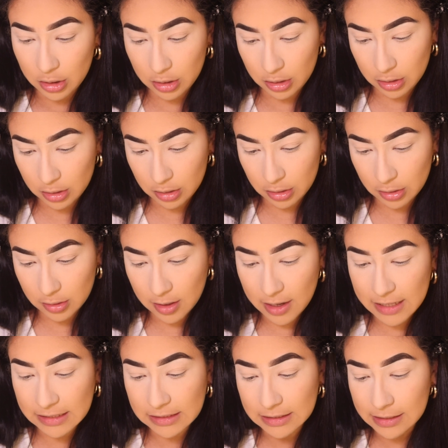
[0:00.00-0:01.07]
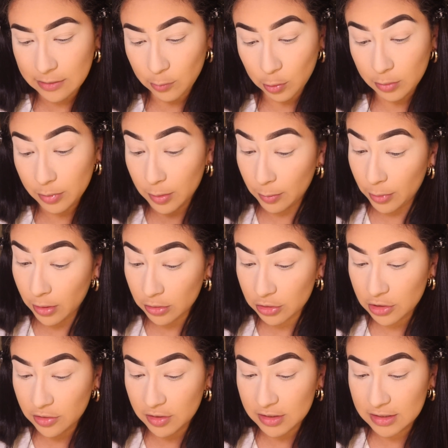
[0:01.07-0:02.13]
her Instant Warmth
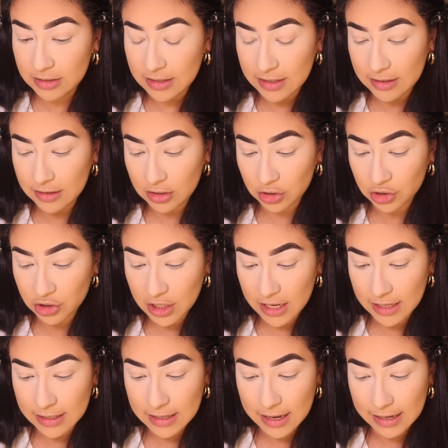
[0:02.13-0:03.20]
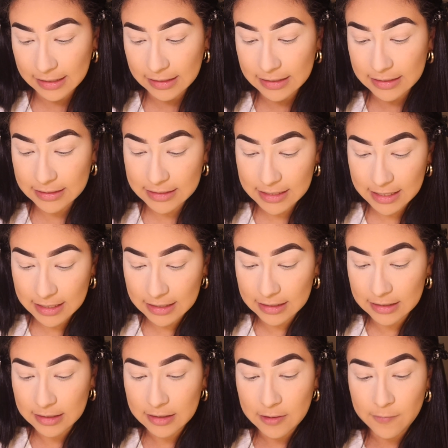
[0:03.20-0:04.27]
bronzer, and this is in the shade Island Ting,
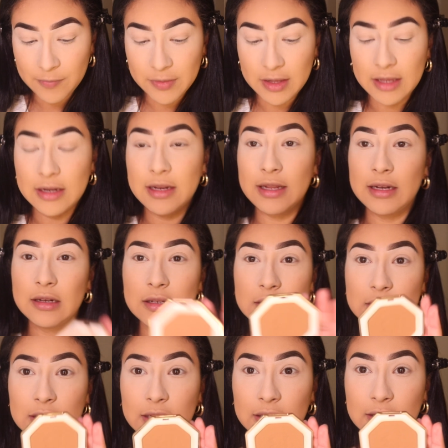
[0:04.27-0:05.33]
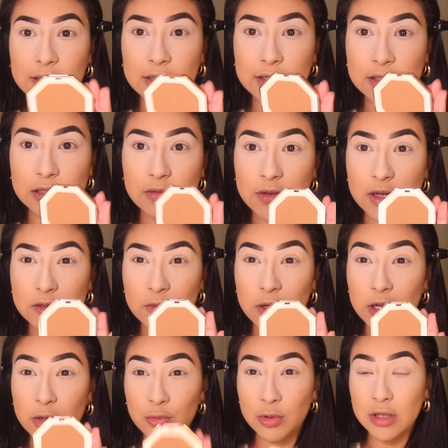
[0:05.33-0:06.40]
and it looks like this. If you guys want
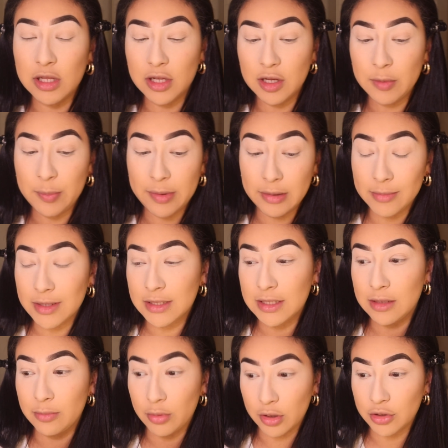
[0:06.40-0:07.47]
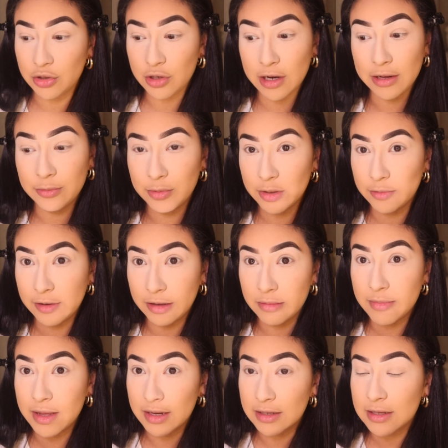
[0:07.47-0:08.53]
a really good pigmented bronzer, I would
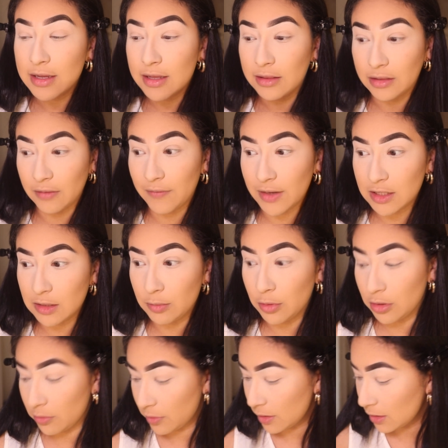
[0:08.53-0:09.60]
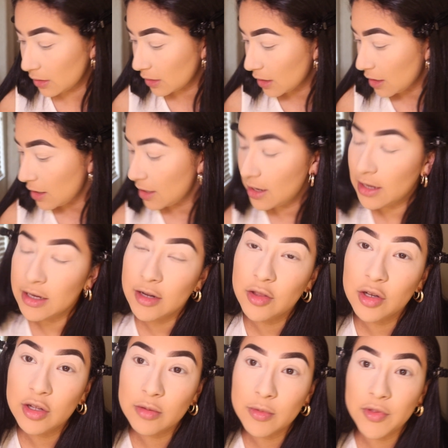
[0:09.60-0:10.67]
recommend the Fenty Beauty ones. Another
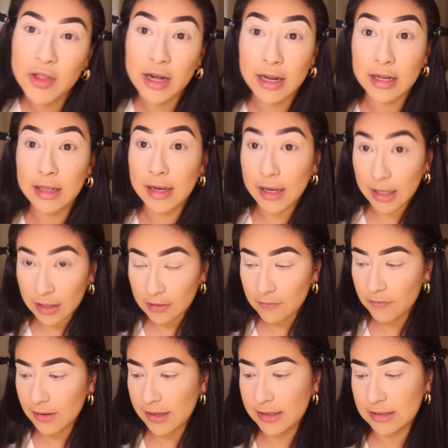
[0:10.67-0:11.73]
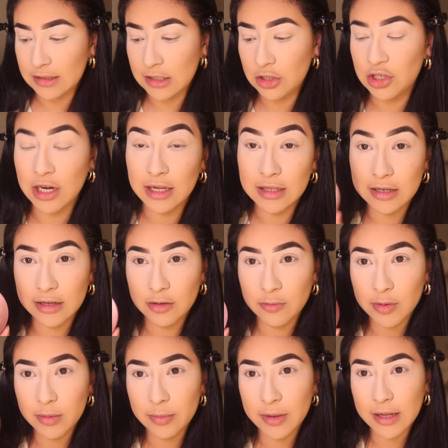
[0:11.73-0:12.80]
good one that I love is the Jaclyn Hill
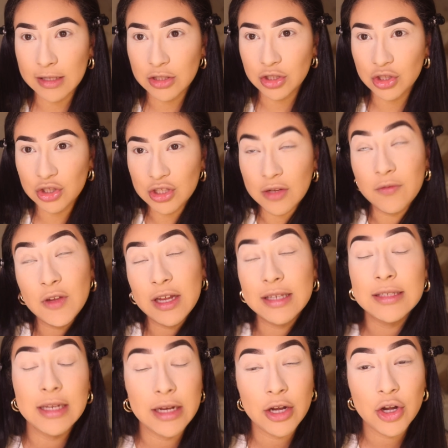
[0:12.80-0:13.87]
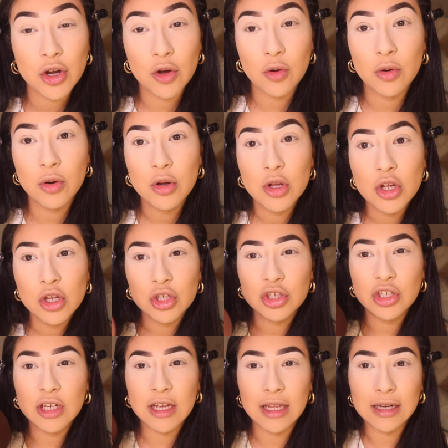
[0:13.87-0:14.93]
one, but as if you guys didn't know,
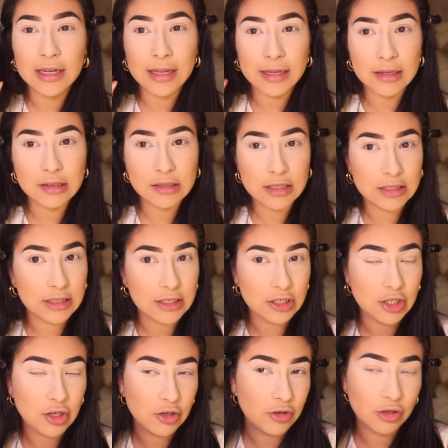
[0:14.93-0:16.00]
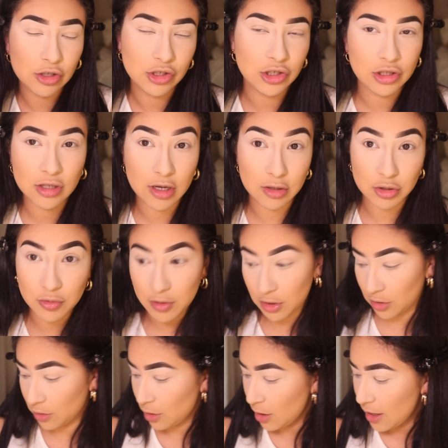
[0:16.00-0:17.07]
she kind of like discontinued, or she's not
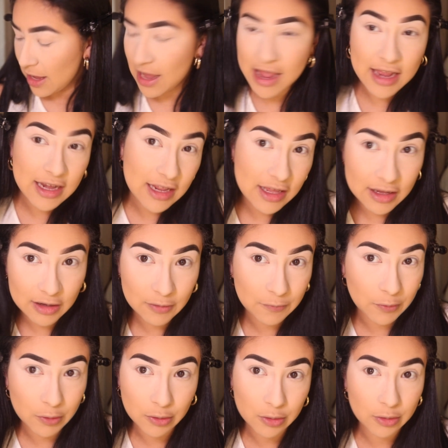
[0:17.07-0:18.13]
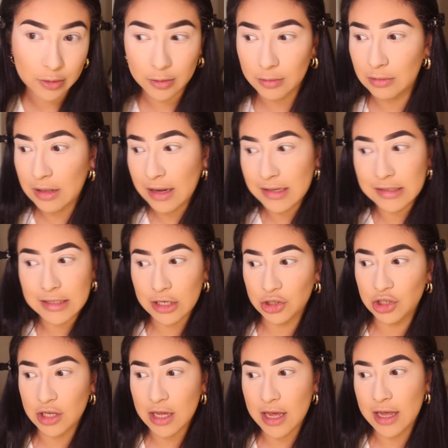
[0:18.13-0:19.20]
doing any of her lines that
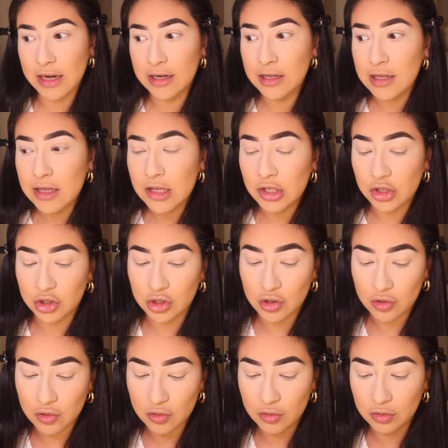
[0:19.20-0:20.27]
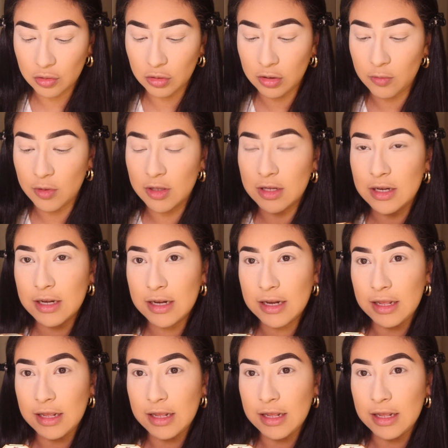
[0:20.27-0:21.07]
she had. So the only one